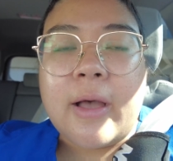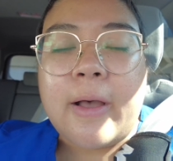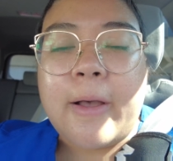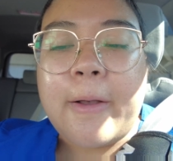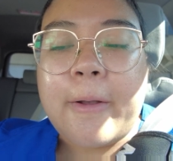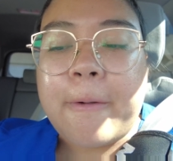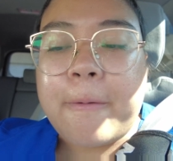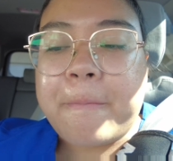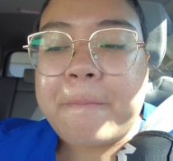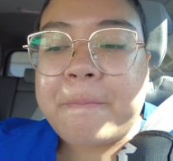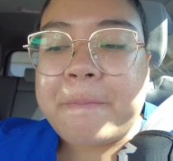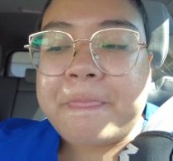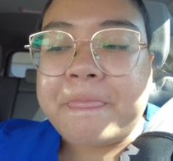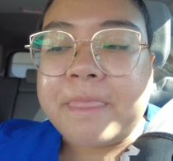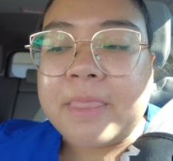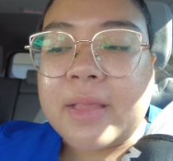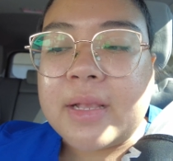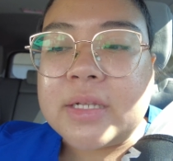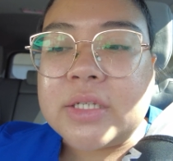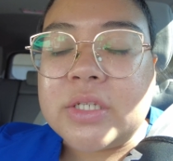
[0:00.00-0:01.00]
So
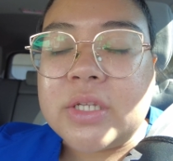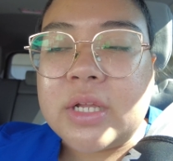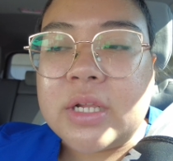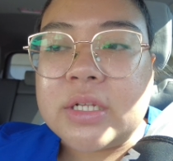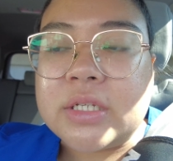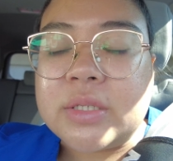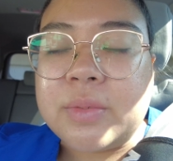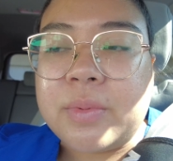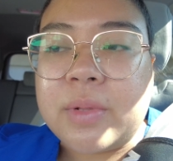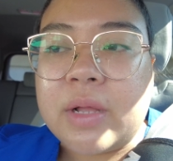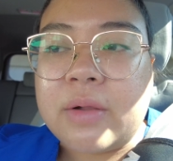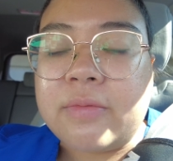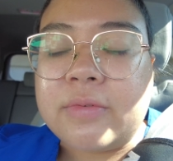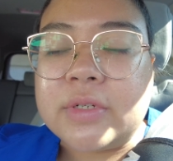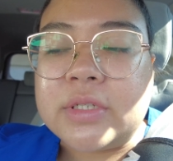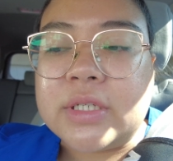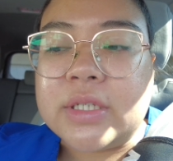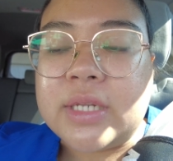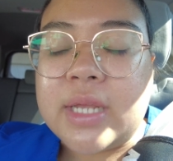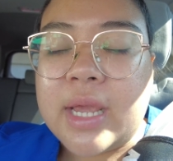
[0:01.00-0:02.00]
that is the plan
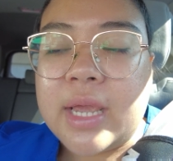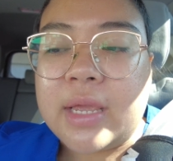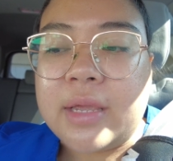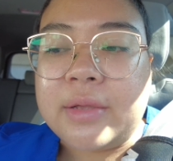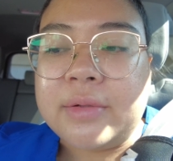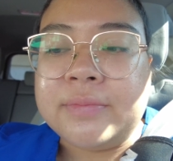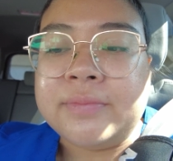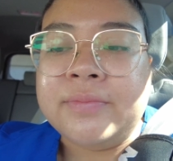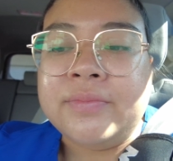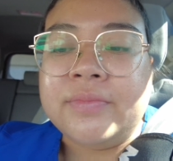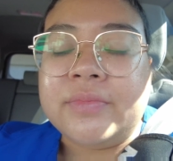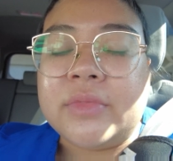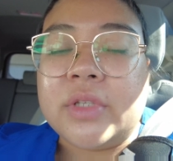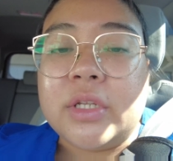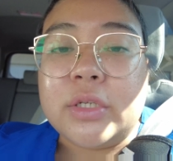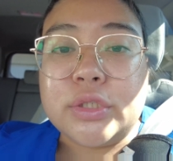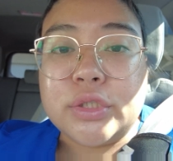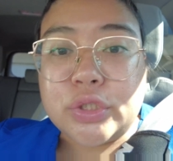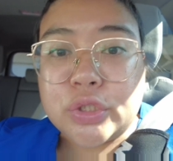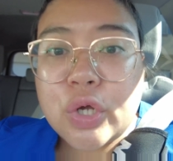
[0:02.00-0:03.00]
for today
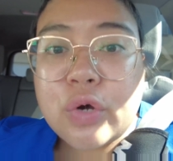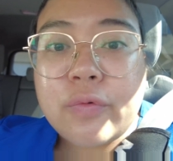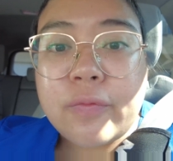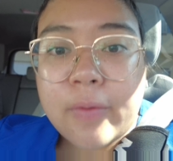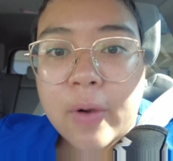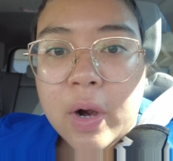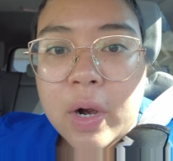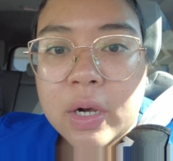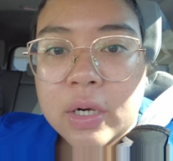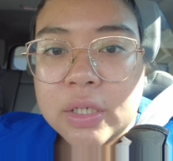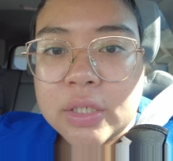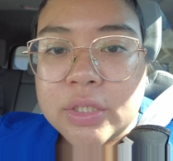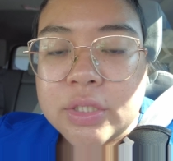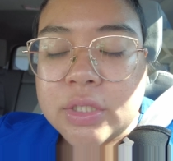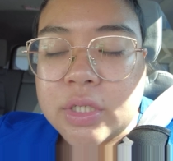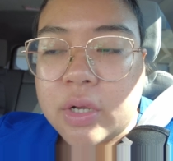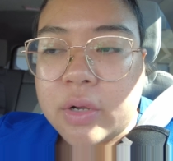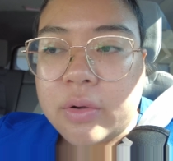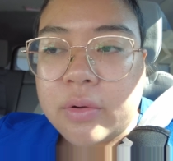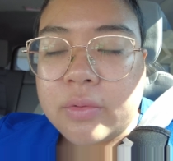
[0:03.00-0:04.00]
so far.
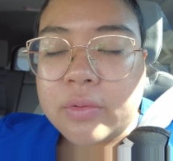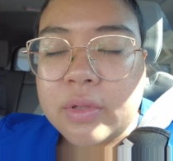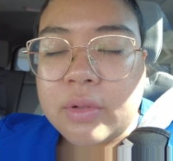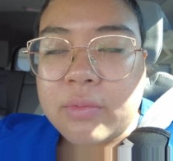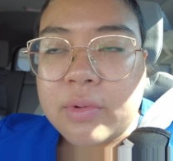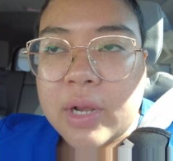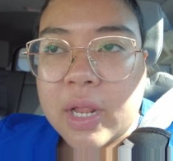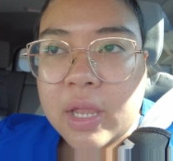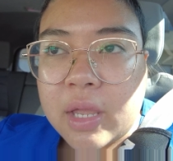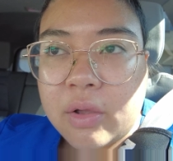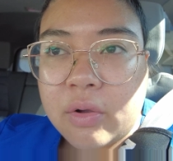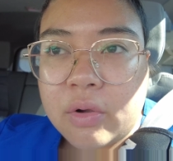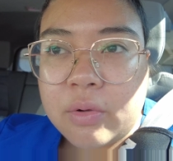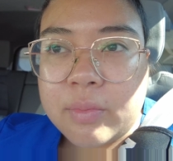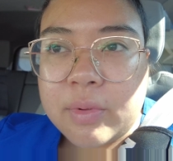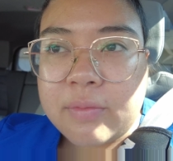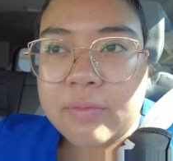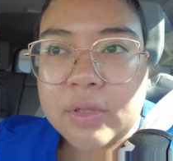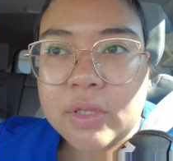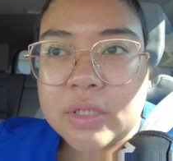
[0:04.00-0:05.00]
So then when I get
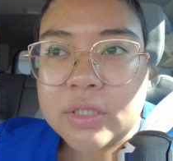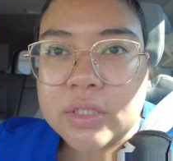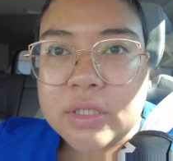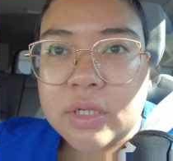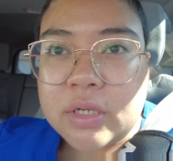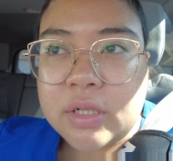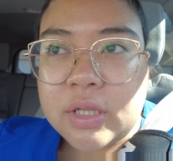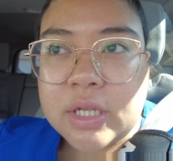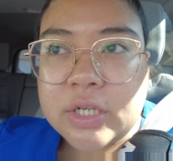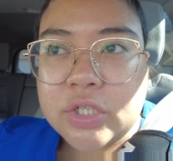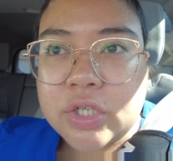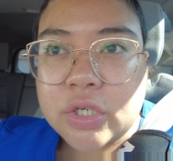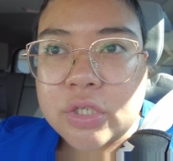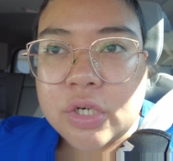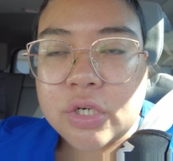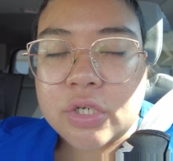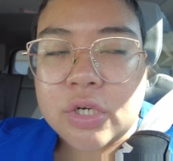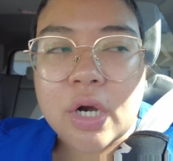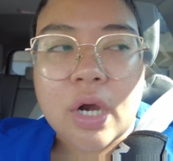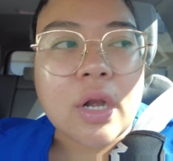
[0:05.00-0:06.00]
home, everything's gonna like chart.
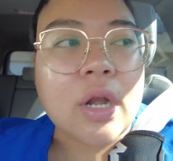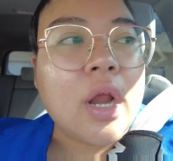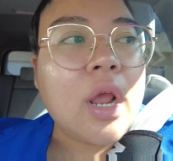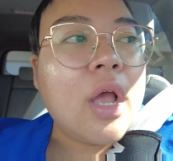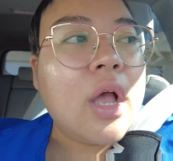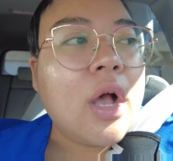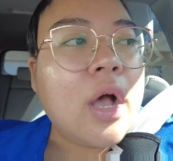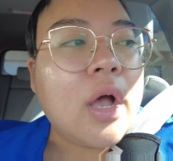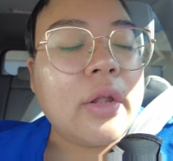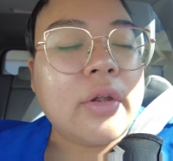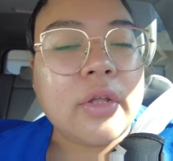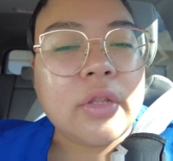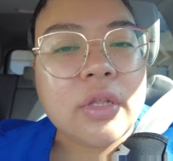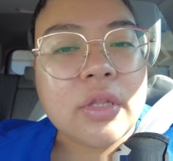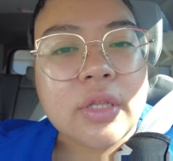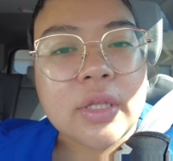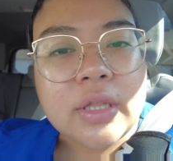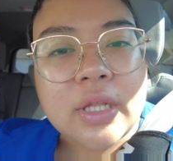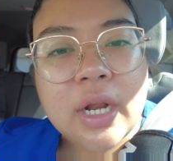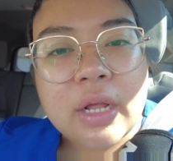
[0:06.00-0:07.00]
Another
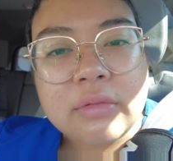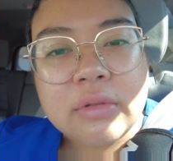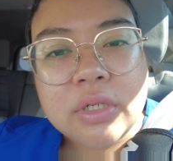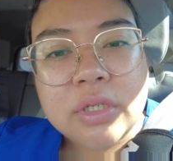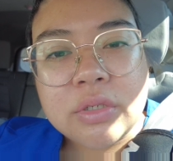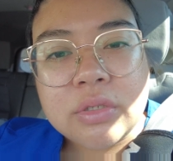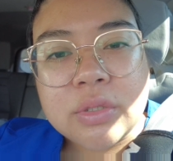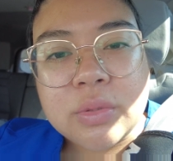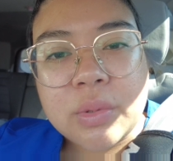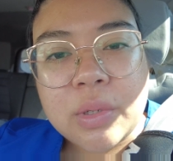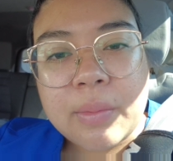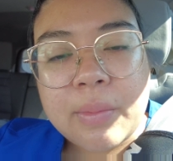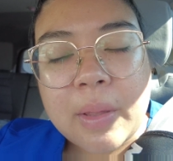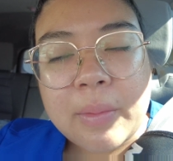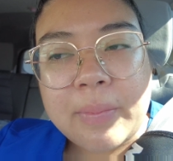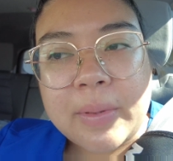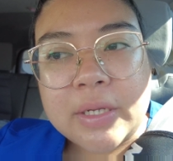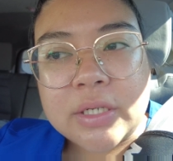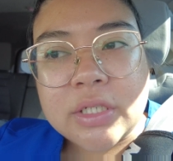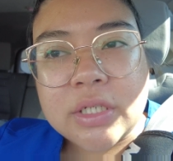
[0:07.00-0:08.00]
thing that I have to do is one of my
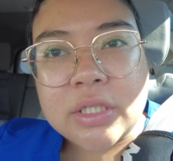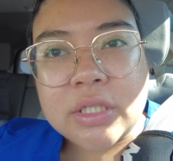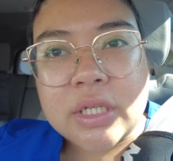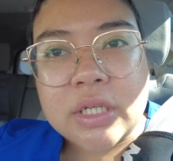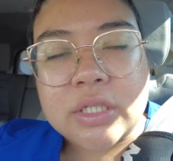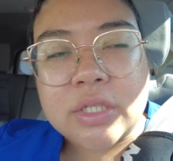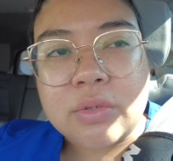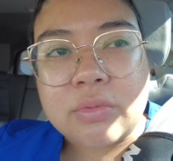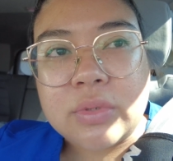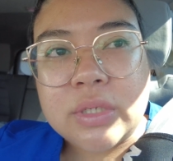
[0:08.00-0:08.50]
patients has a